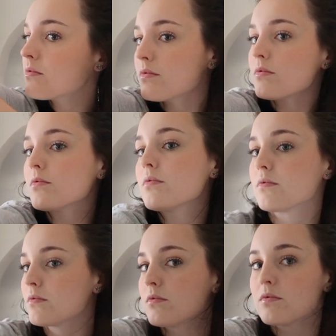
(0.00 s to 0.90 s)

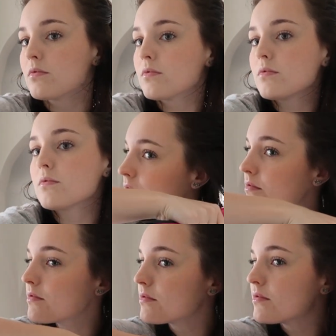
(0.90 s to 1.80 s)

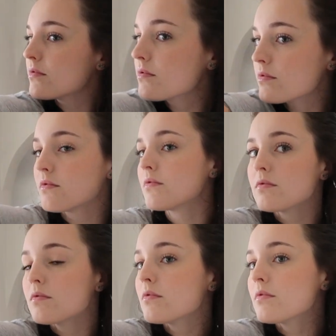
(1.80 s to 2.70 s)

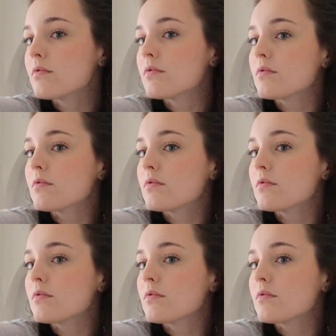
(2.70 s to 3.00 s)
Nothing is said.